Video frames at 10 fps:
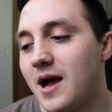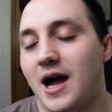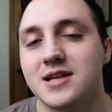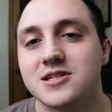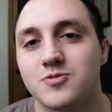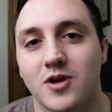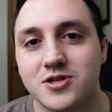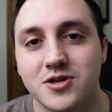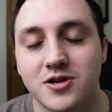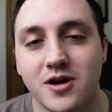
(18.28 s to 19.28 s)
I just
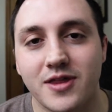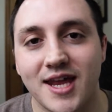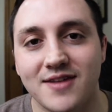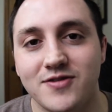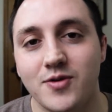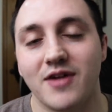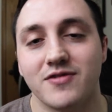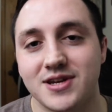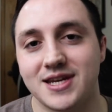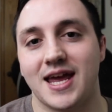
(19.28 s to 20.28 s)
want you to know that if you
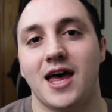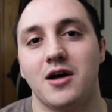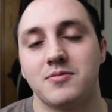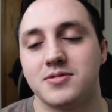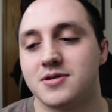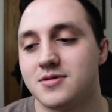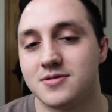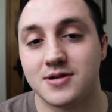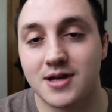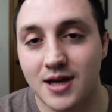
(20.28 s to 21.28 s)
ever need help,
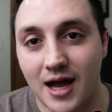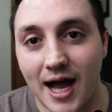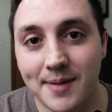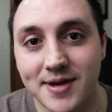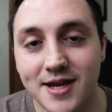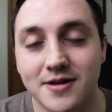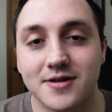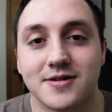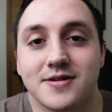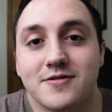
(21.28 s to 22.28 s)
I'm
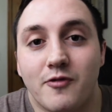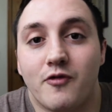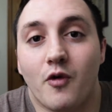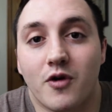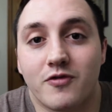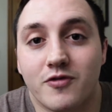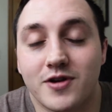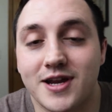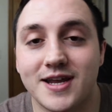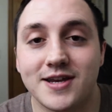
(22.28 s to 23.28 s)
here for
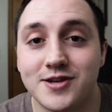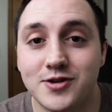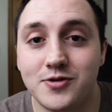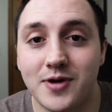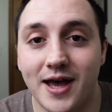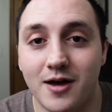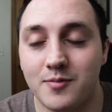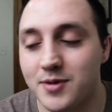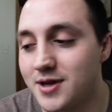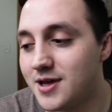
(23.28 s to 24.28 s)
free to
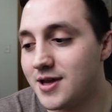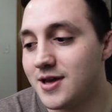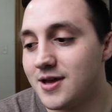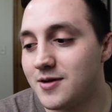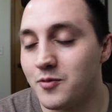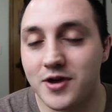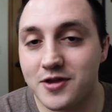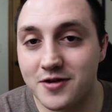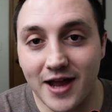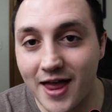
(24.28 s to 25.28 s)
help
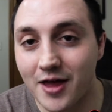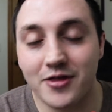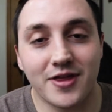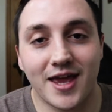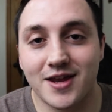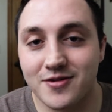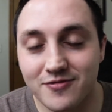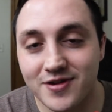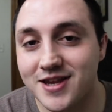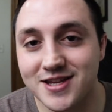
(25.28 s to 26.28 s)
with your health and your
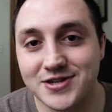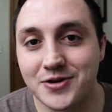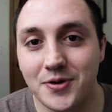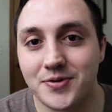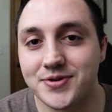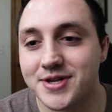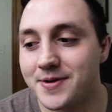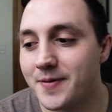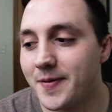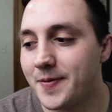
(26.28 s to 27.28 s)
fitness
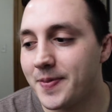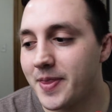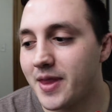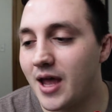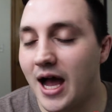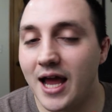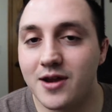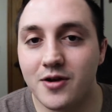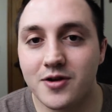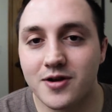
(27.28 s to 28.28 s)
goals. I
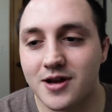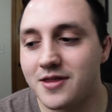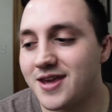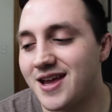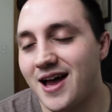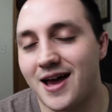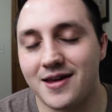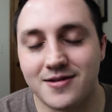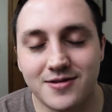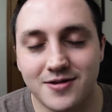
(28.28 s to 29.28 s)
know you're gonna think,
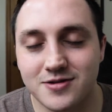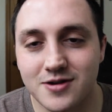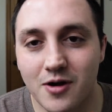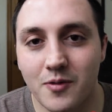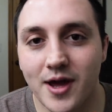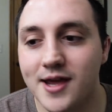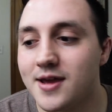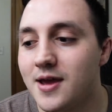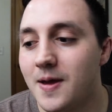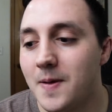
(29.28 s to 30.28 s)
ah, there's no way